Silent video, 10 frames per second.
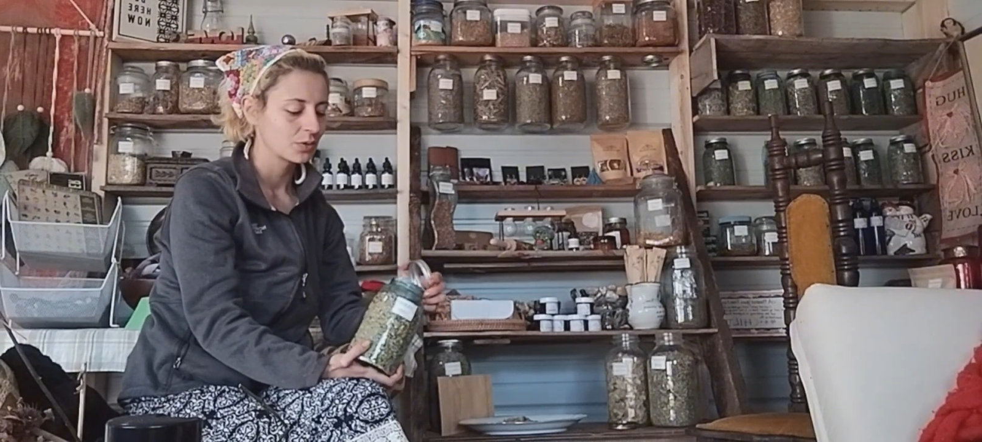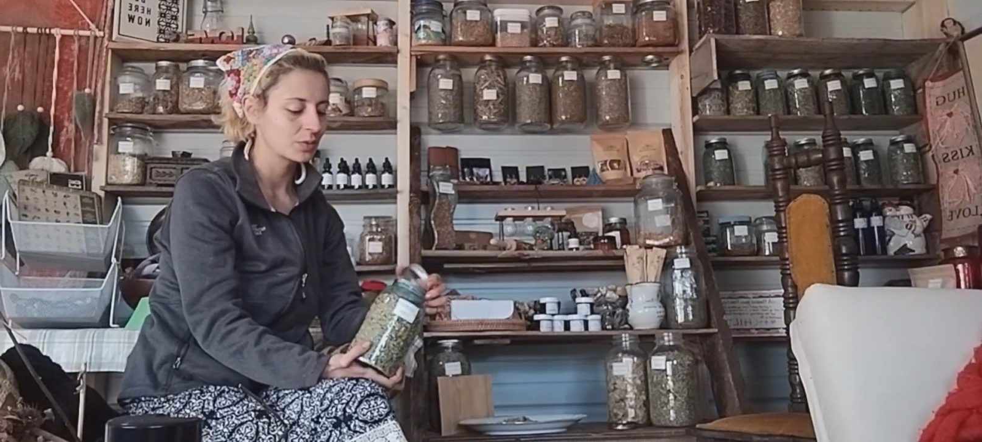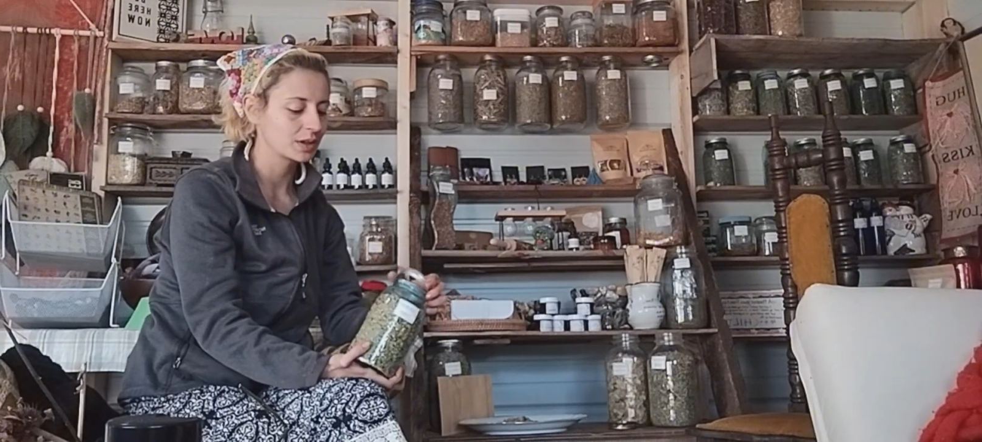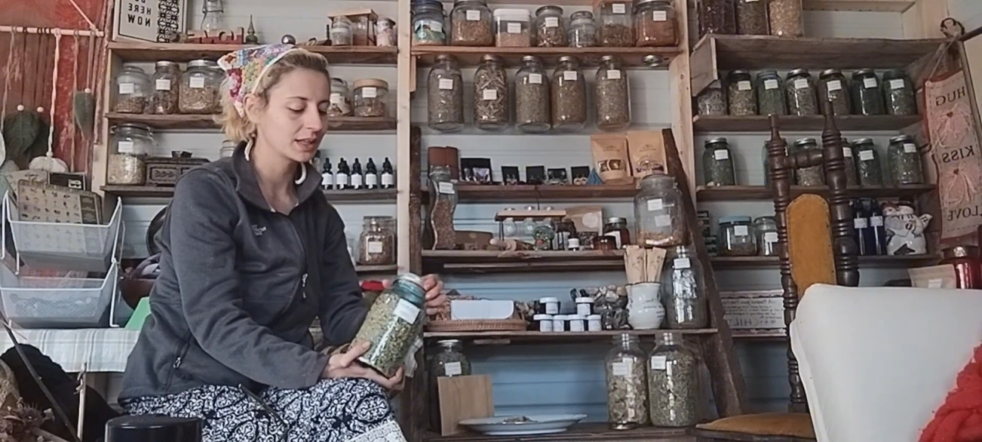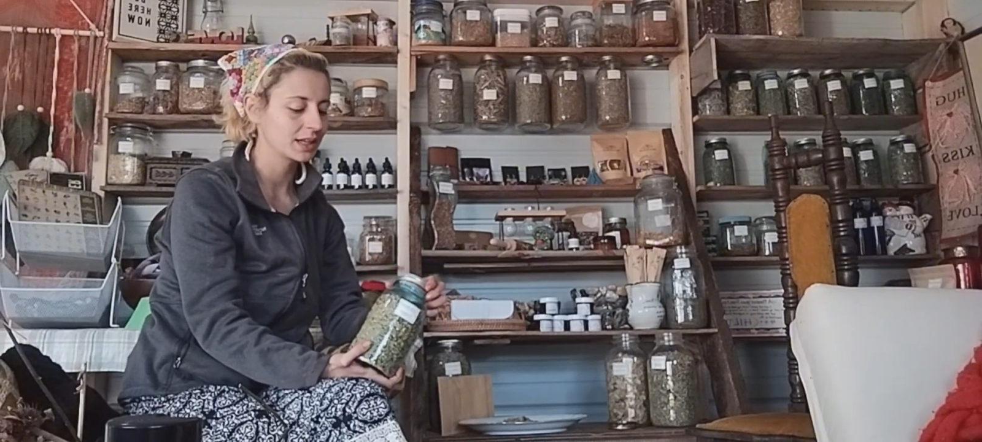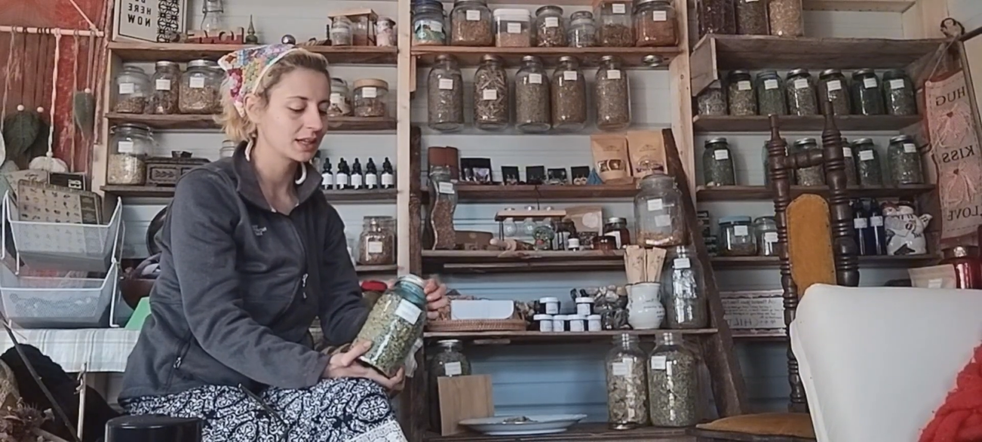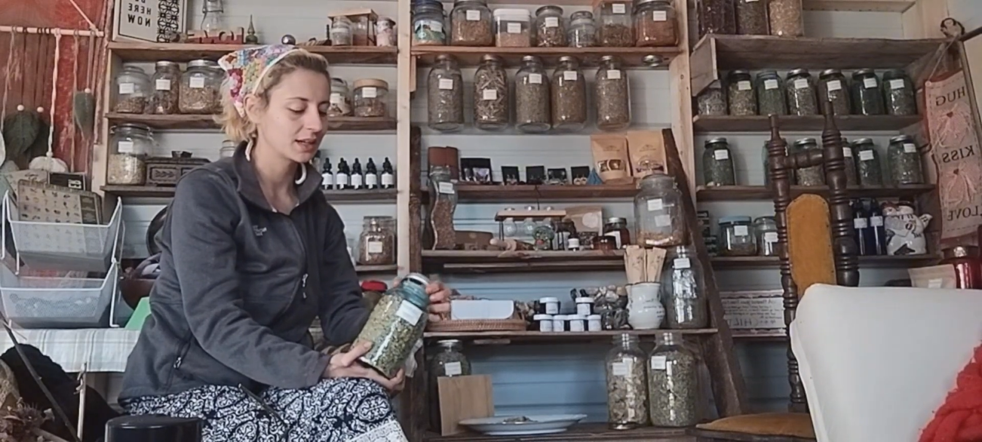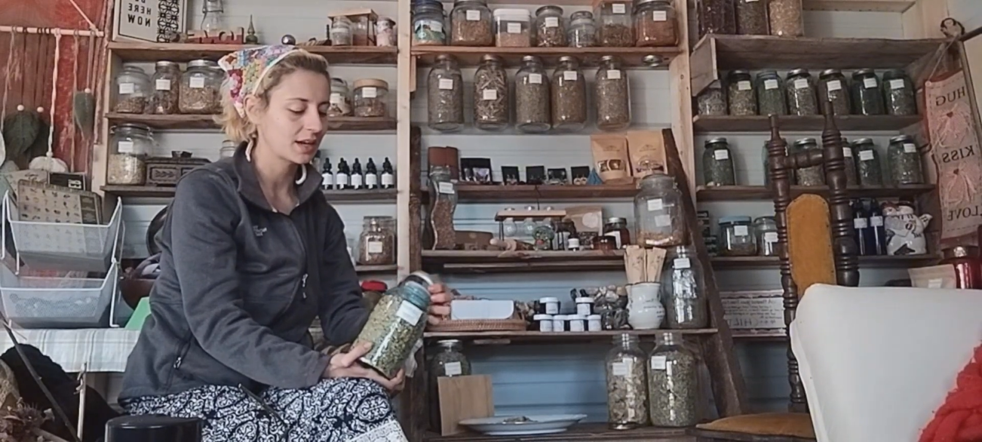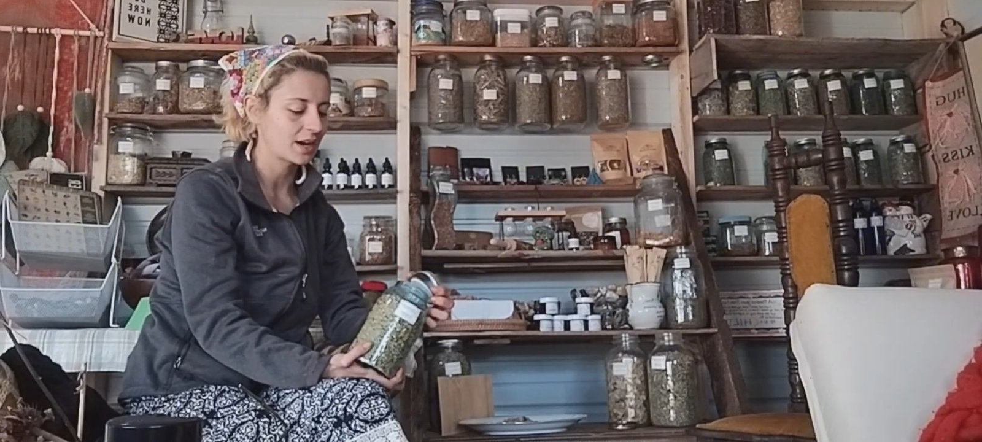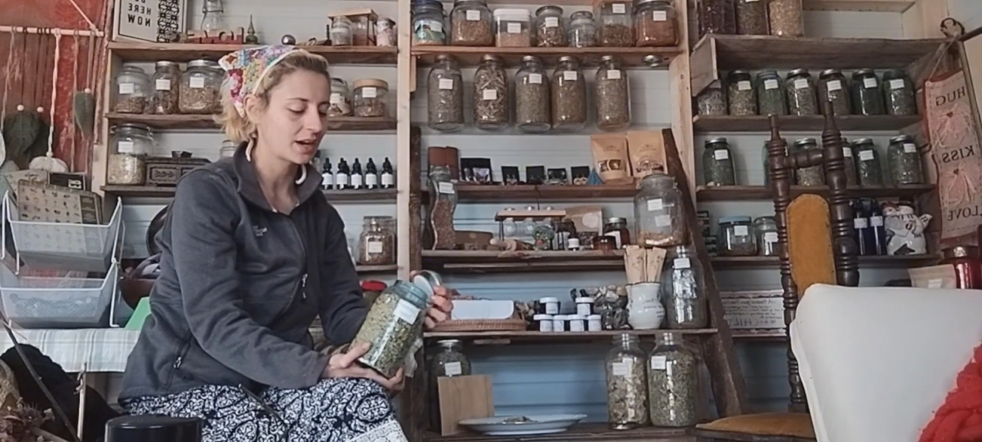really
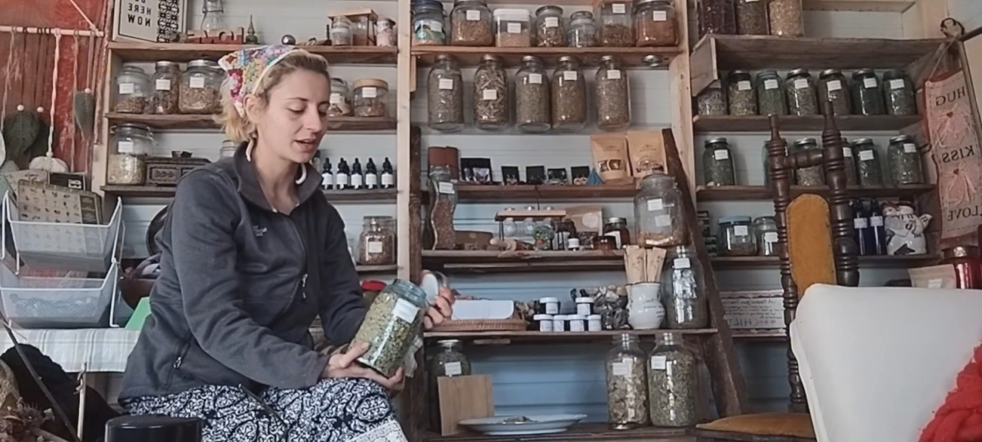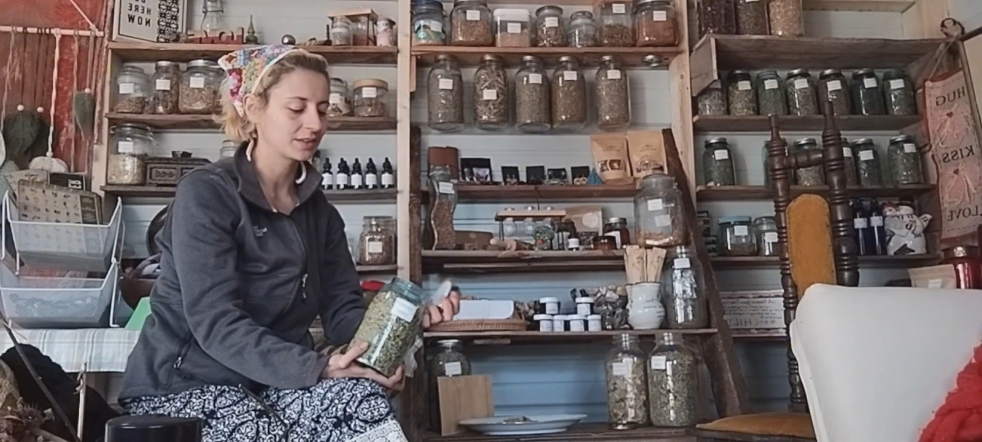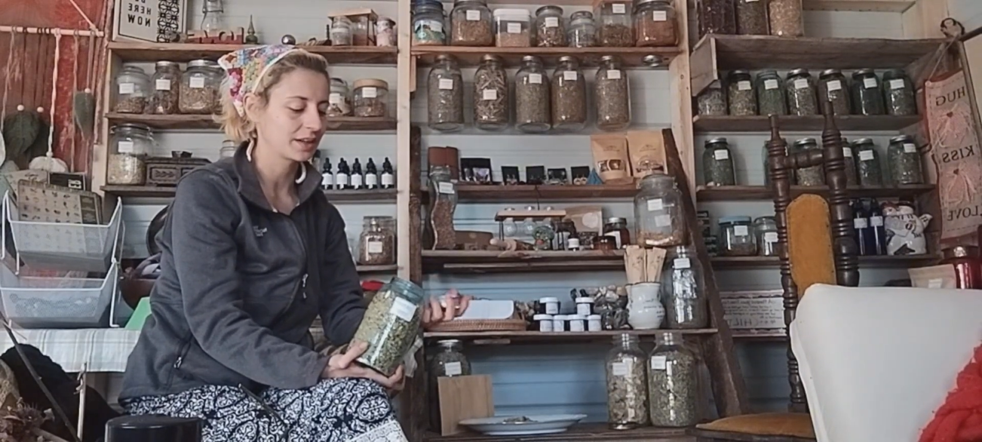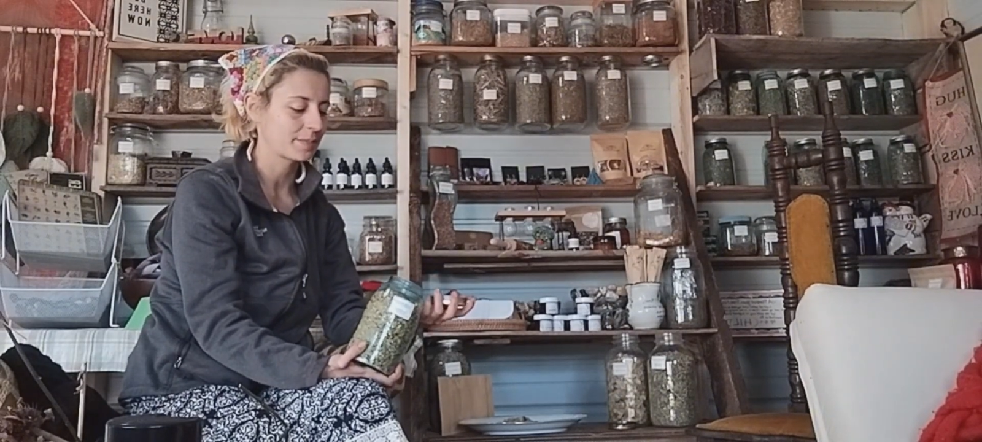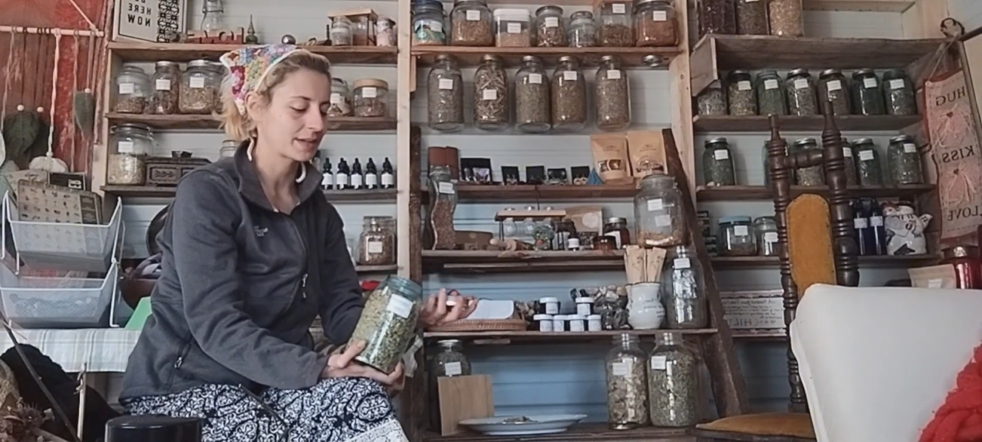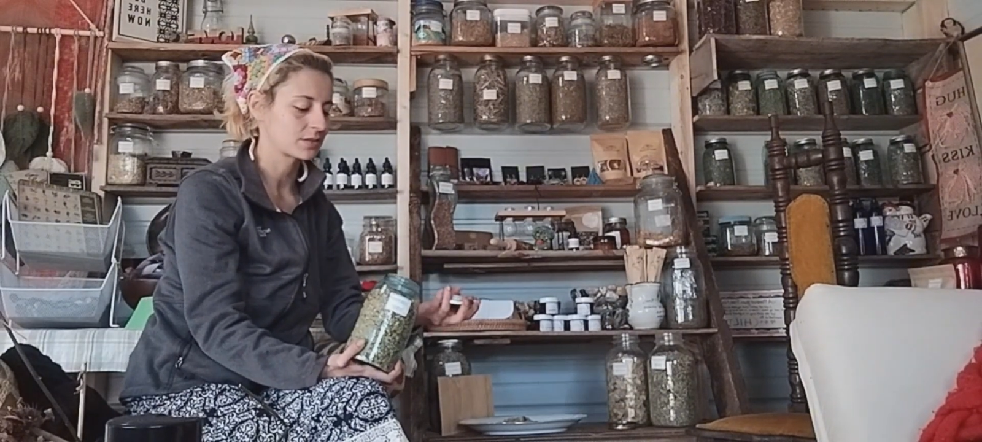are like best